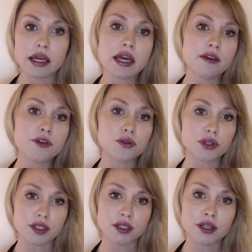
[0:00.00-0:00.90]
He views
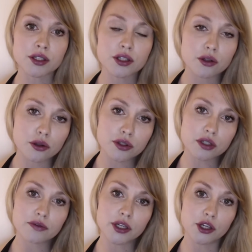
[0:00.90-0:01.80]
this
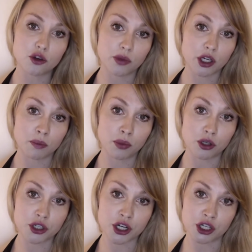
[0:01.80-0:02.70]
exclusively human
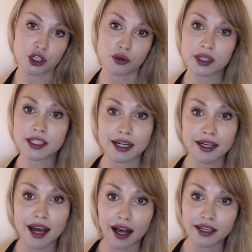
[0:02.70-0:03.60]
compulsion to
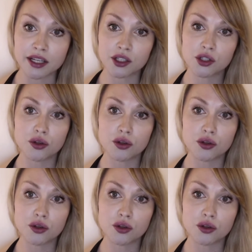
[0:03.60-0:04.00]
extend kindness